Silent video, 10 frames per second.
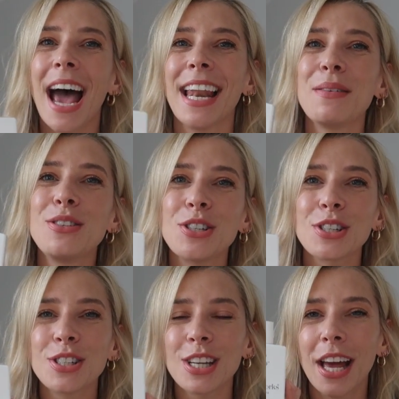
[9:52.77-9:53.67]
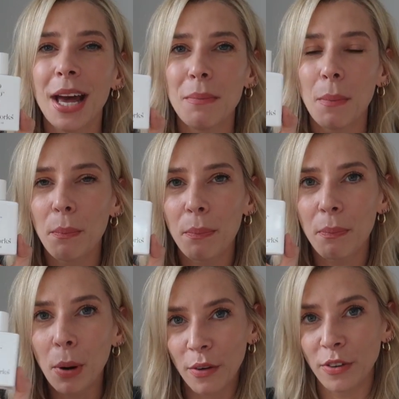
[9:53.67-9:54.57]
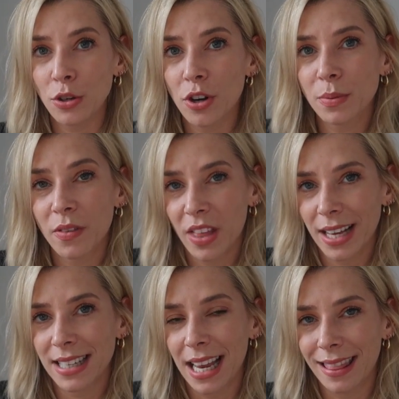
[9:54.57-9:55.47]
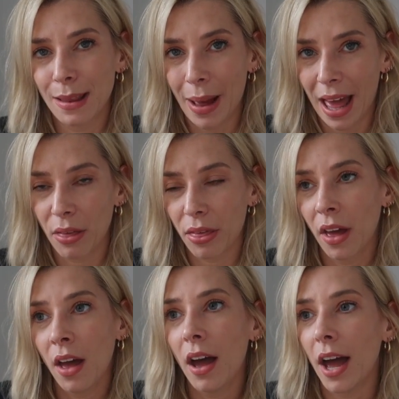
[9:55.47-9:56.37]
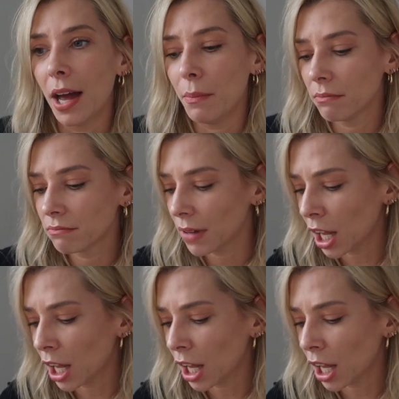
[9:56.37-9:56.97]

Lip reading: And I would just put a few drops of this in the bath.